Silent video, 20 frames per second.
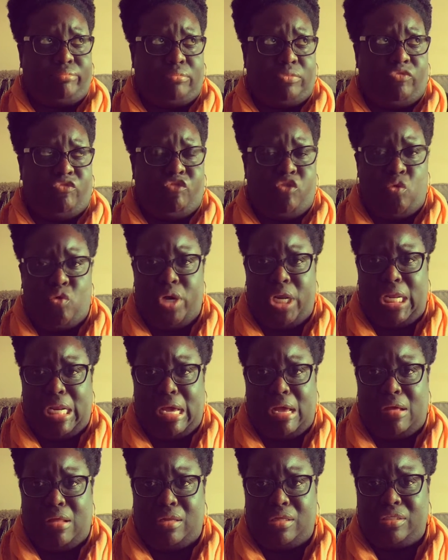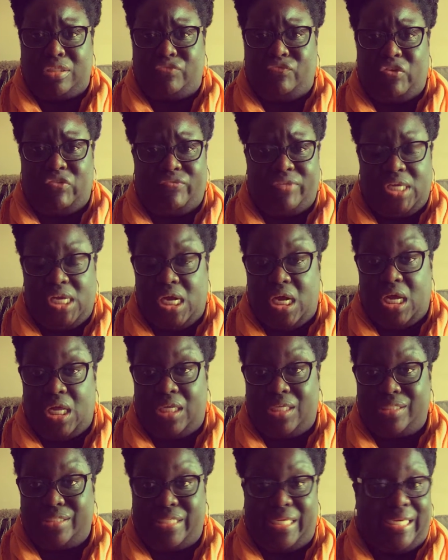$40,
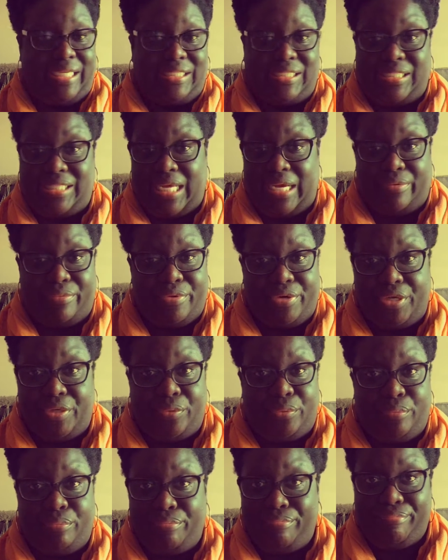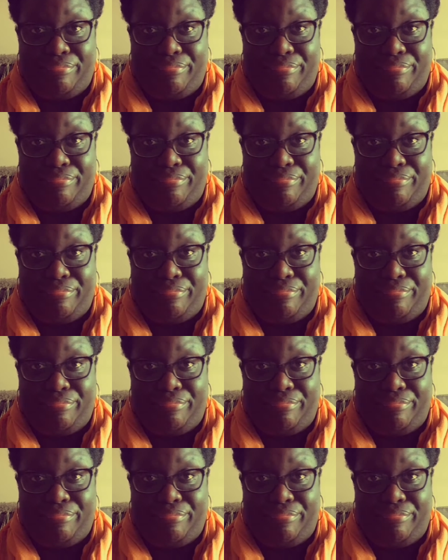$50, it's not real.